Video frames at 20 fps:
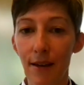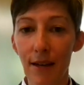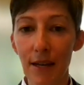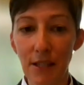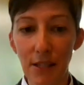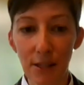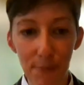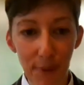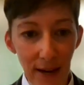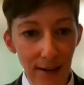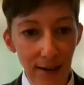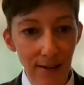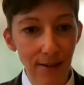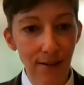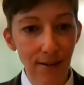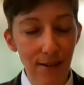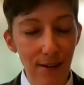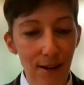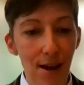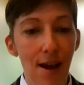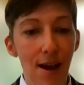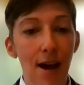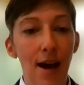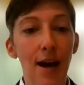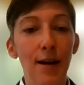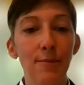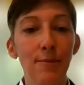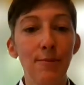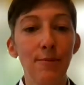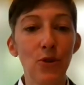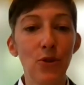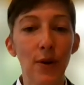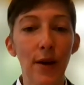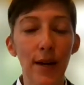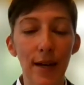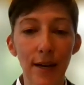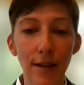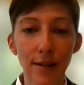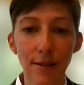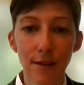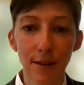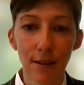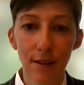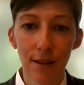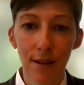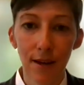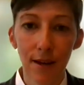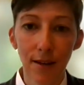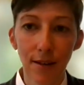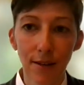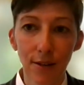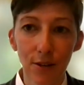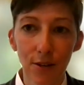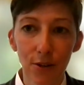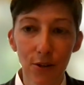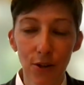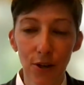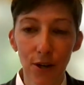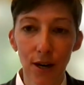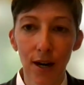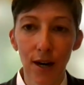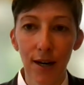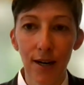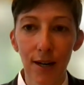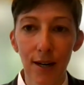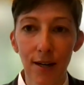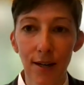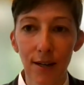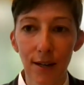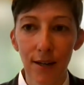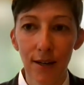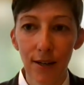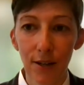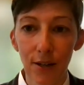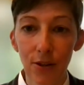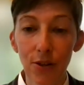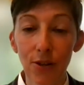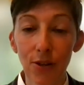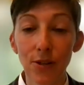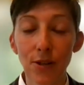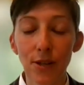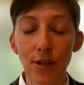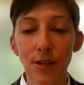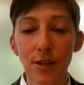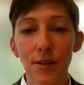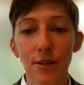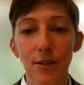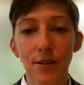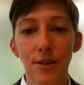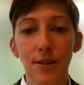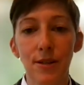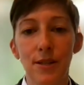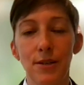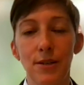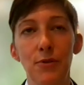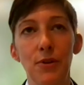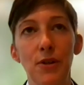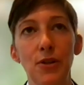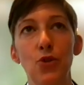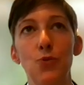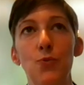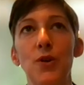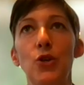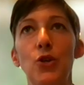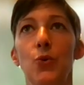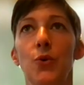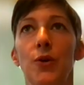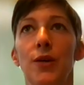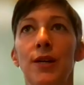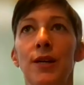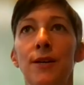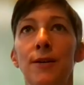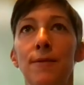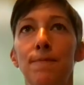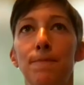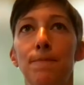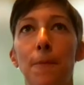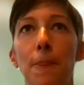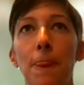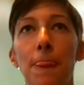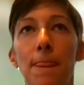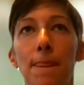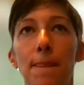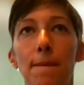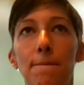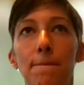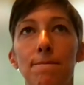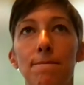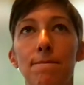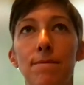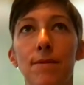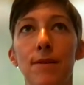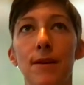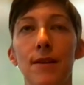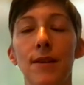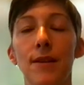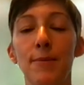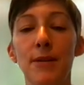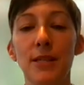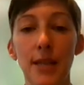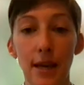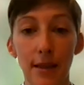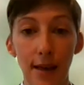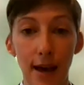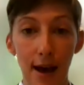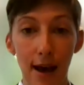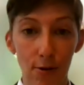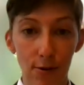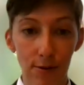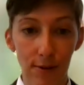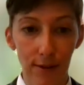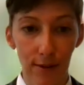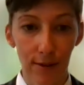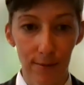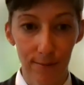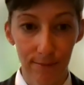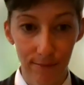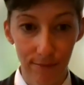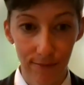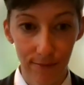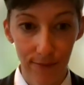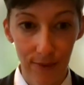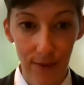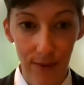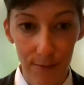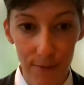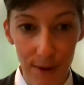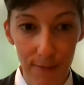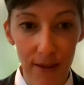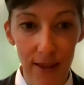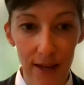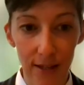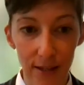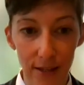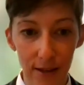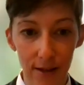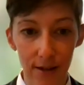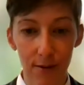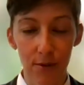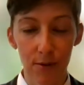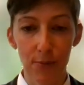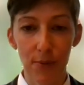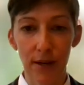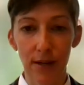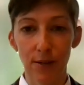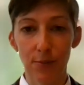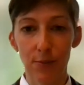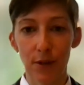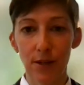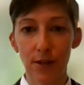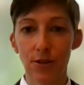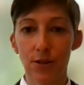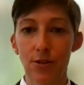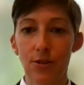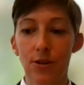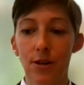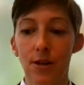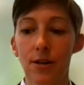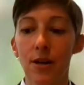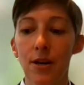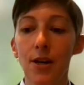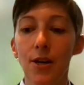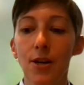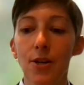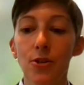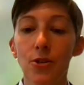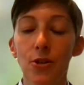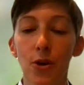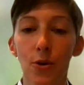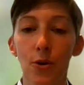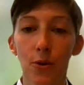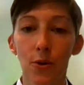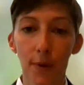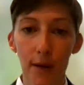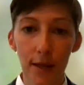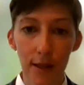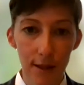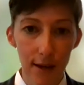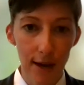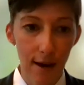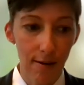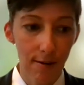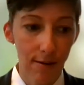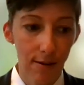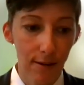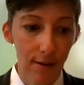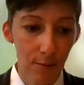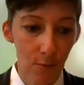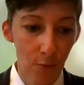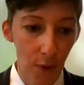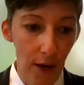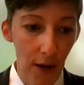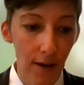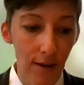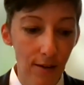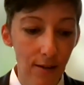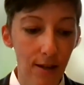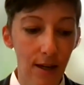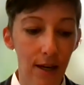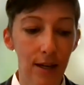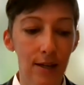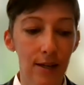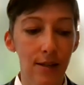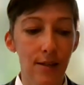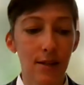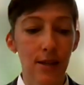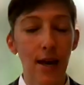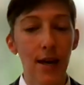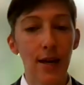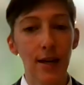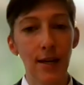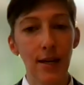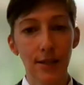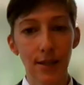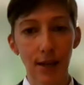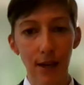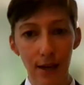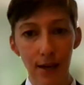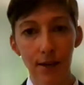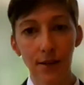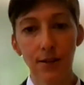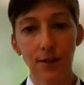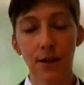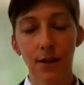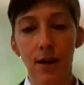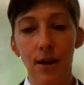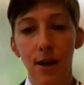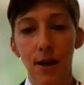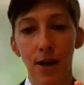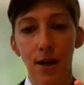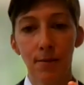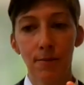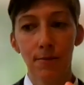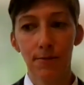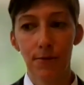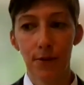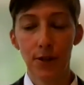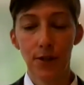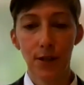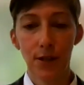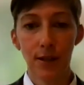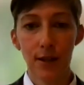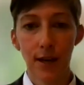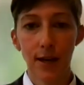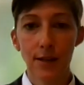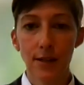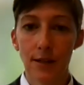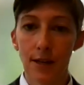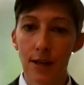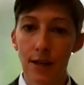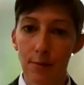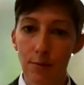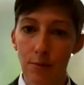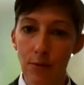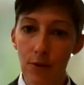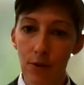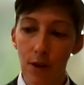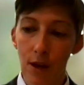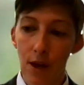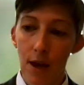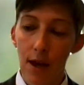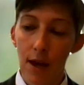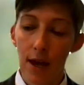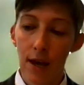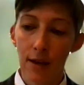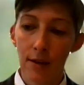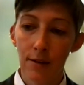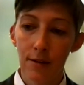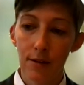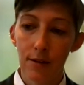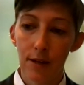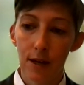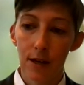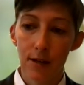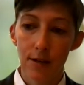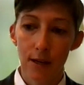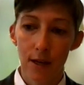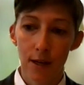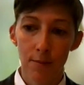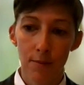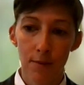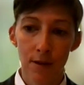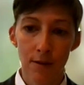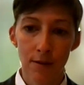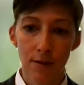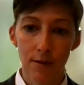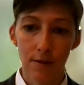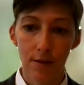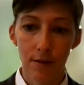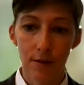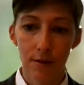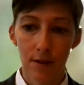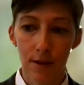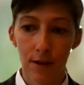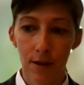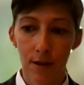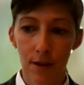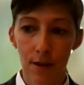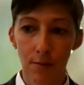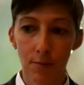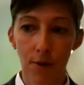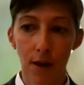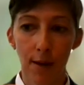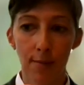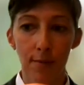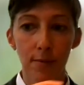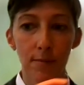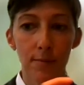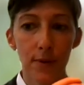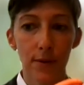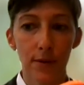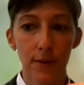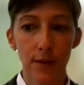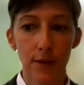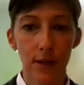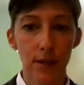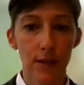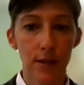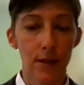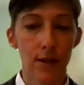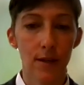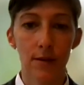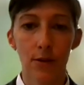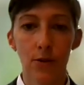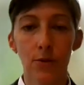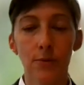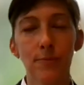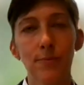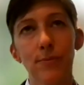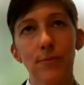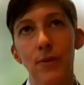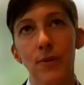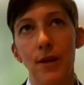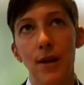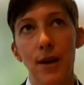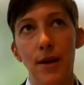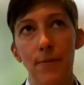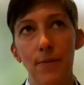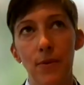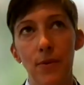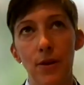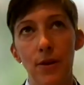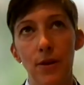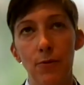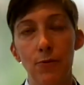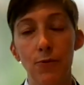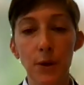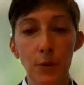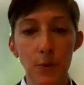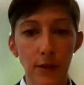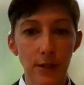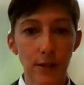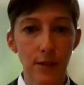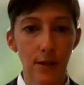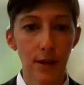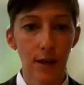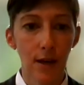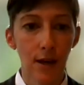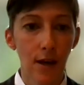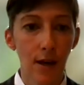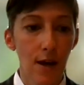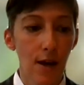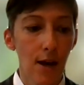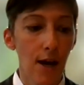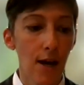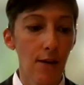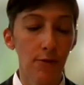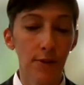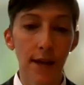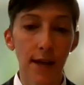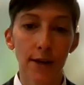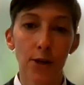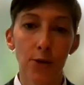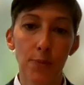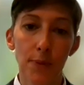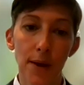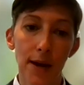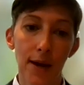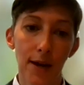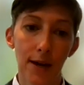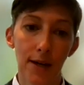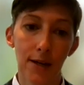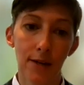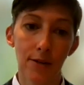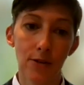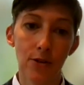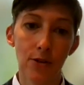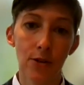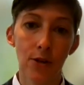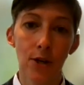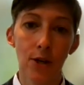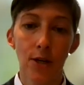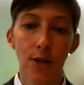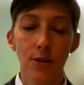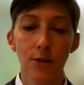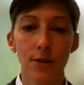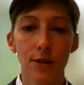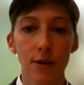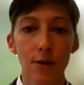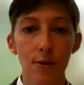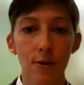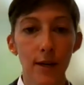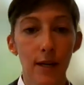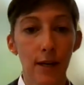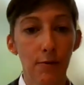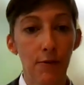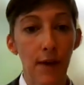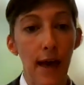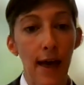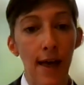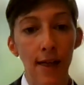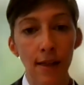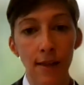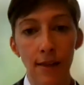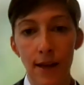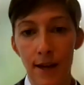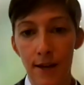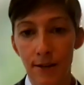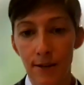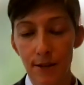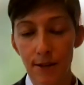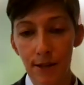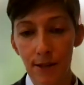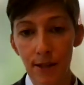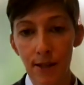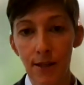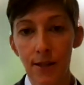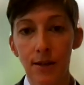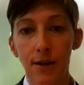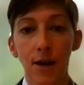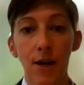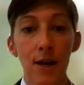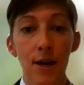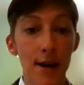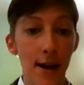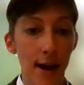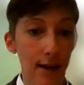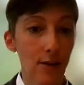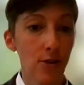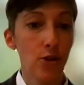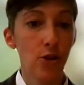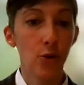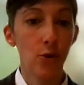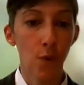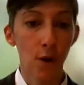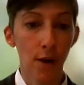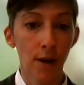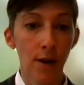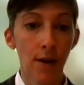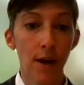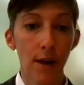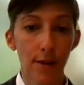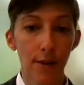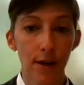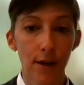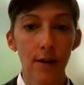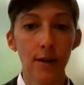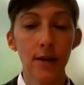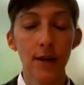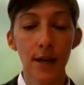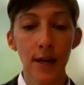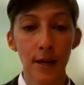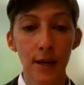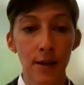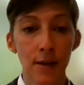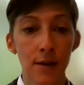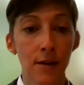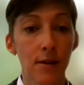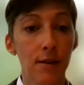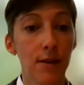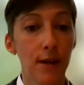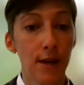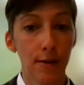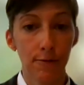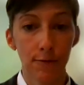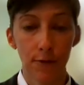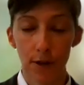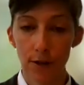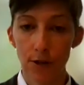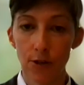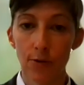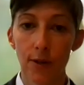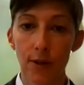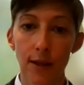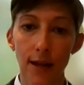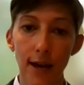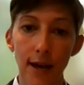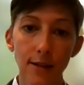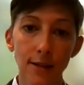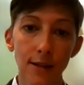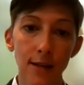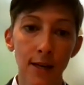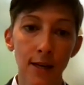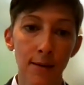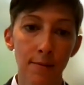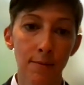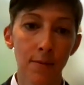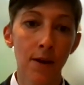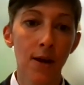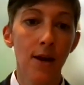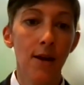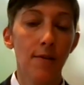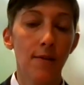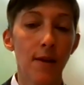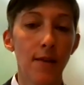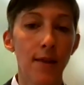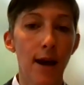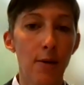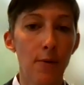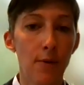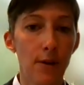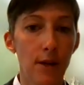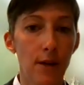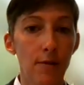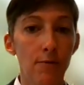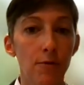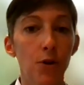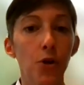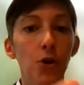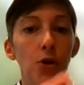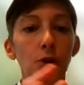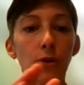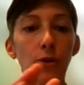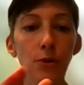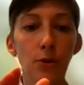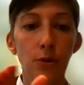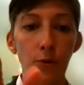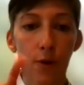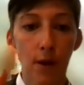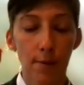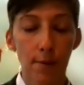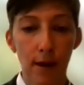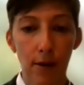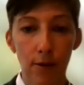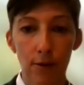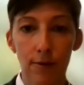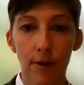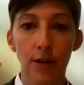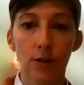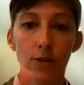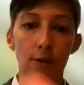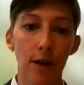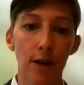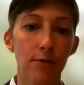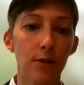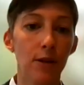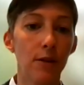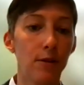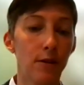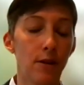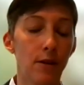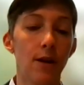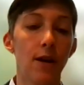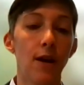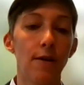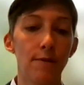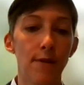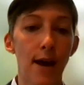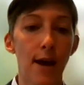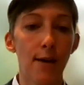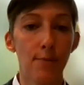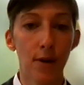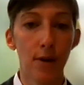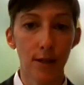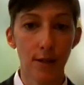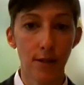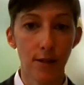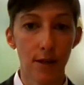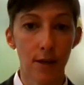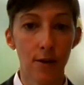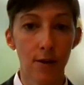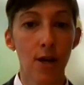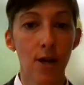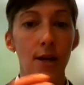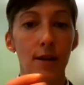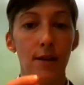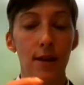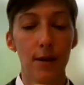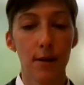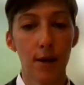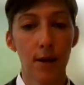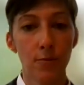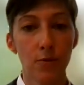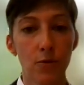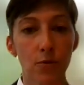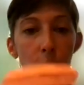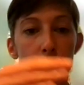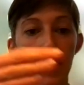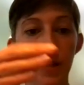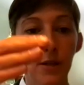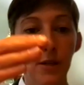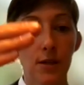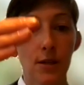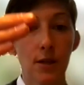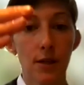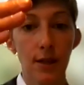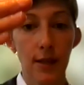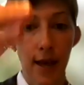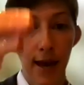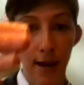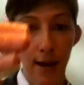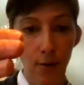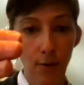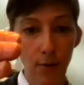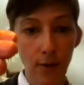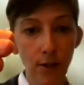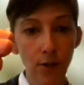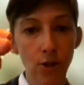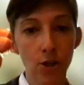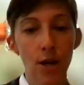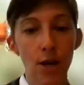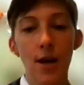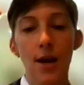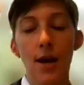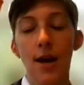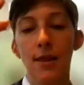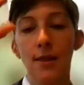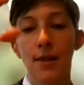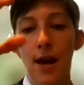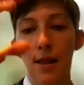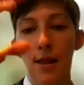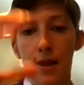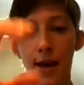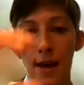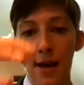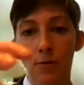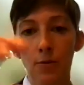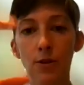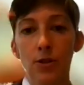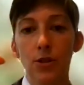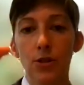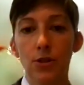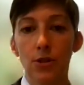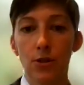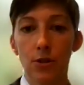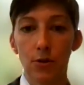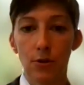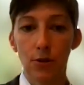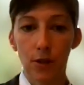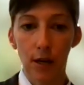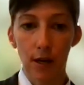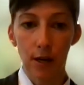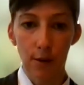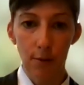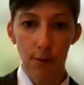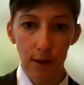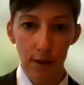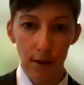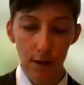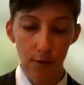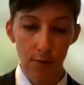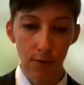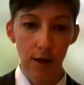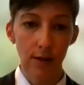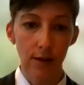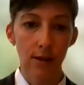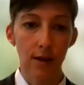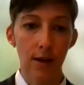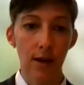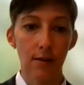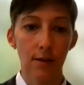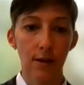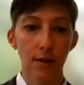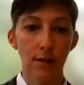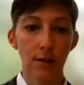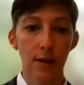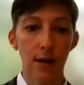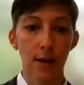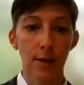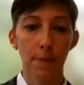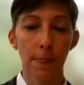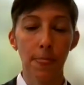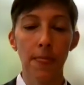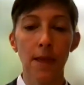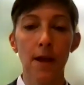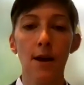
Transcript: it depends. Um, so I guess that there are there's a there's a difference between let me say the algorithm maybe that's the, the biggest place to start. So the way that the algorithm works is that it takes um, first and last names and examines the probability, the, the, yeah, the frequency of letter pairs. So if L and Z are next to one another in their first or last name, then that would give a clue about the race or ethnicity of that person, that it comes from this language and that language is associated with this race and ethnicity.